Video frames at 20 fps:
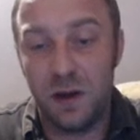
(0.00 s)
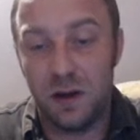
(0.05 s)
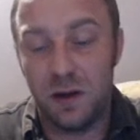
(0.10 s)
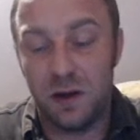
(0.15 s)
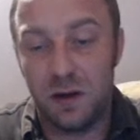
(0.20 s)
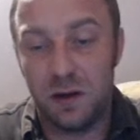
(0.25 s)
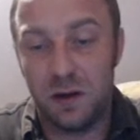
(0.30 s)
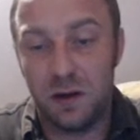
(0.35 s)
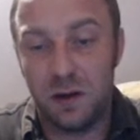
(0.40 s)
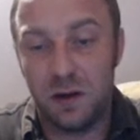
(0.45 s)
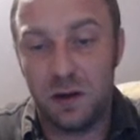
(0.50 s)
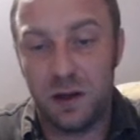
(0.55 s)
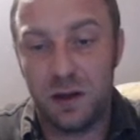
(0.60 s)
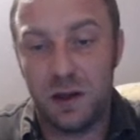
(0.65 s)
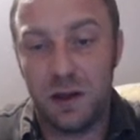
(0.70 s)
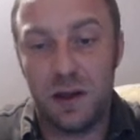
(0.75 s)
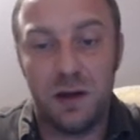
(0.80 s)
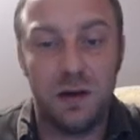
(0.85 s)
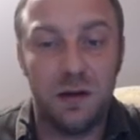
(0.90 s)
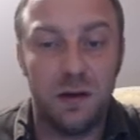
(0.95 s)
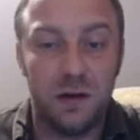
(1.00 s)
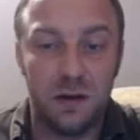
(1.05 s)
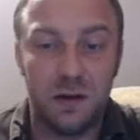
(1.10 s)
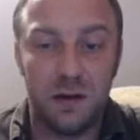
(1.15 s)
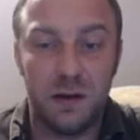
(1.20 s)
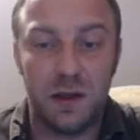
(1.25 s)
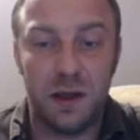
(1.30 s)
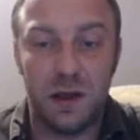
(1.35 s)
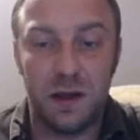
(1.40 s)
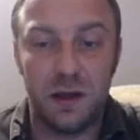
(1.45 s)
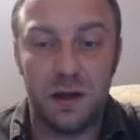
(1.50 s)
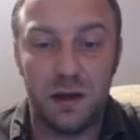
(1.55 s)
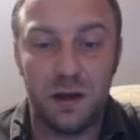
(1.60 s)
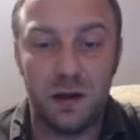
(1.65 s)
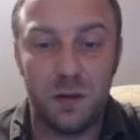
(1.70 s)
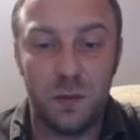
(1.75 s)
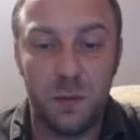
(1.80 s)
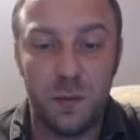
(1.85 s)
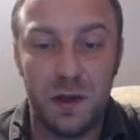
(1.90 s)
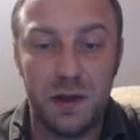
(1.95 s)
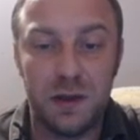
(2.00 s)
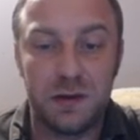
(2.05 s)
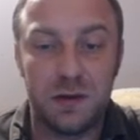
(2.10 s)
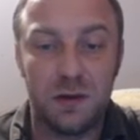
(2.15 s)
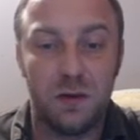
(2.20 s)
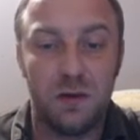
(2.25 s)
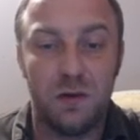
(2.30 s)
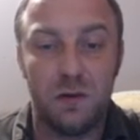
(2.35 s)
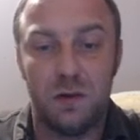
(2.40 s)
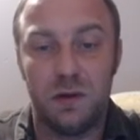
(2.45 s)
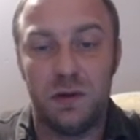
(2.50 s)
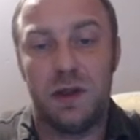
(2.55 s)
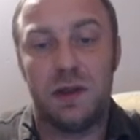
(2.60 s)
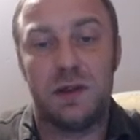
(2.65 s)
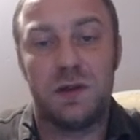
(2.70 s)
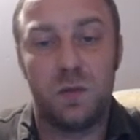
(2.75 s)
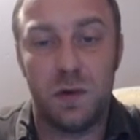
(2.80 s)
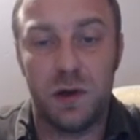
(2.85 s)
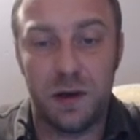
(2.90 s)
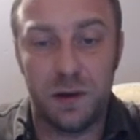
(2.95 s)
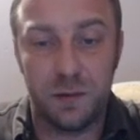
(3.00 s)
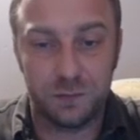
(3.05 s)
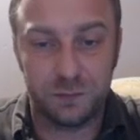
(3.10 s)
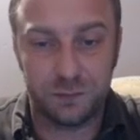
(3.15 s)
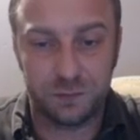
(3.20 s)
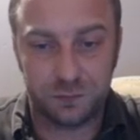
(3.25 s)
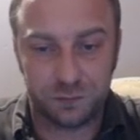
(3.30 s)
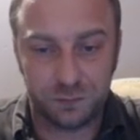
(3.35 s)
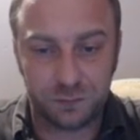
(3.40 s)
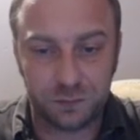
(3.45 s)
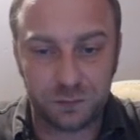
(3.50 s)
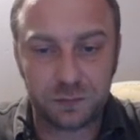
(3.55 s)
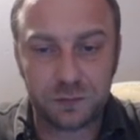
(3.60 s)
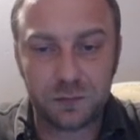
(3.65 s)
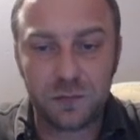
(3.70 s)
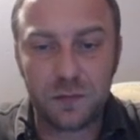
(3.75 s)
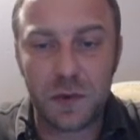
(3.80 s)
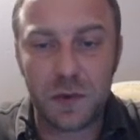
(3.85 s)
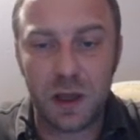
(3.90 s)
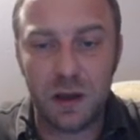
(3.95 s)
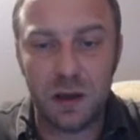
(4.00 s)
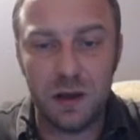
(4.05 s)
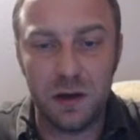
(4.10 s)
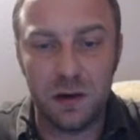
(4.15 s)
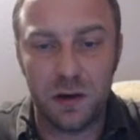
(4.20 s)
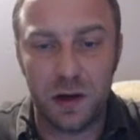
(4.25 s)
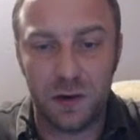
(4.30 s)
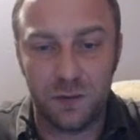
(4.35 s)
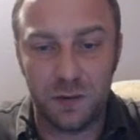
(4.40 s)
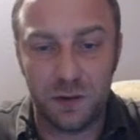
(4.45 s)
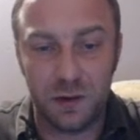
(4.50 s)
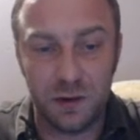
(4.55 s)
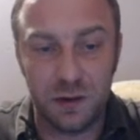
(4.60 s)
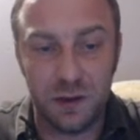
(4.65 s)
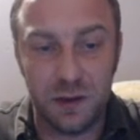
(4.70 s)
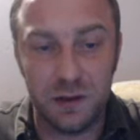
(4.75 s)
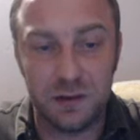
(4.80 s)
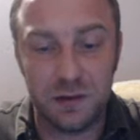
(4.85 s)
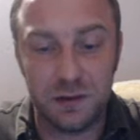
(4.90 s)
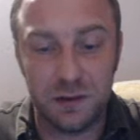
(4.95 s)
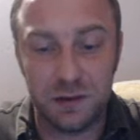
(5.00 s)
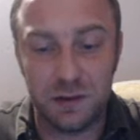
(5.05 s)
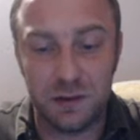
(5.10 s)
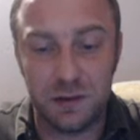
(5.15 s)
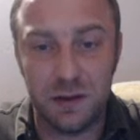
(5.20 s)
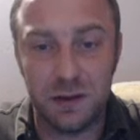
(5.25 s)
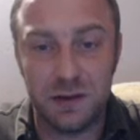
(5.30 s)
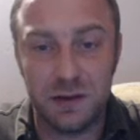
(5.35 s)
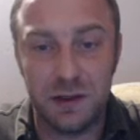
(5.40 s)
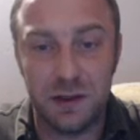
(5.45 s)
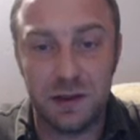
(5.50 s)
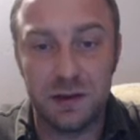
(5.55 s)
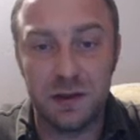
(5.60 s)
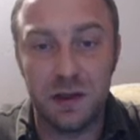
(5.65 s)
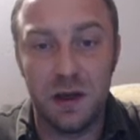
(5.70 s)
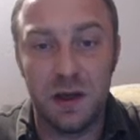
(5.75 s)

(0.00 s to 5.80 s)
Uh, again uh, take another piece. So that's why here after d d6